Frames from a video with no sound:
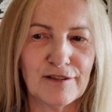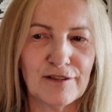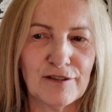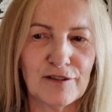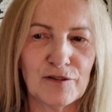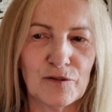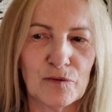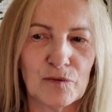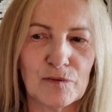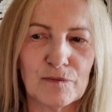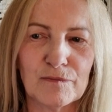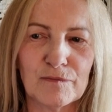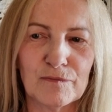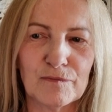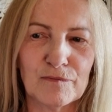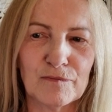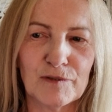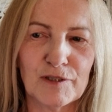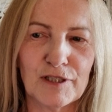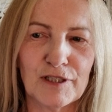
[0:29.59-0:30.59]
you know,
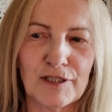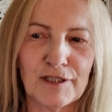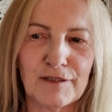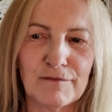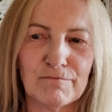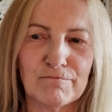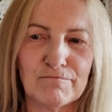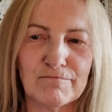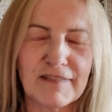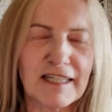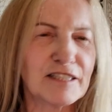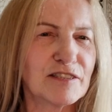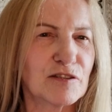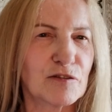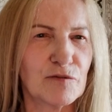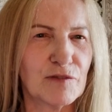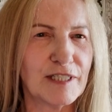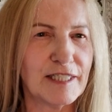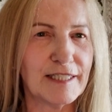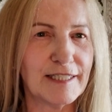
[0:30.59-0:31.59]
we're, that's
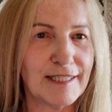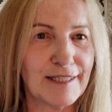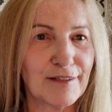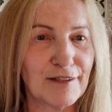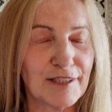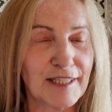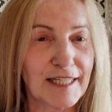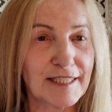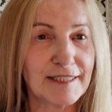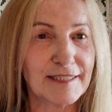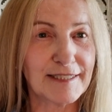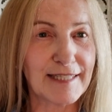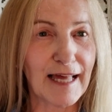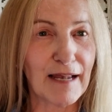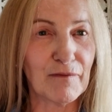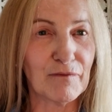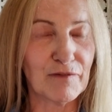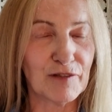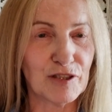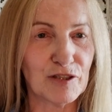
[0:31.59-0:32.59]
greedy or that's
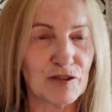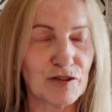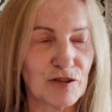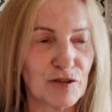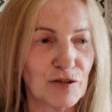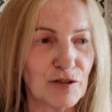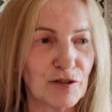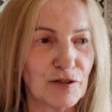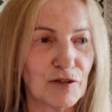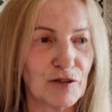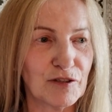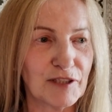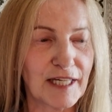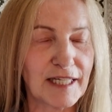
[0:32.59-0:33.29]
selfish or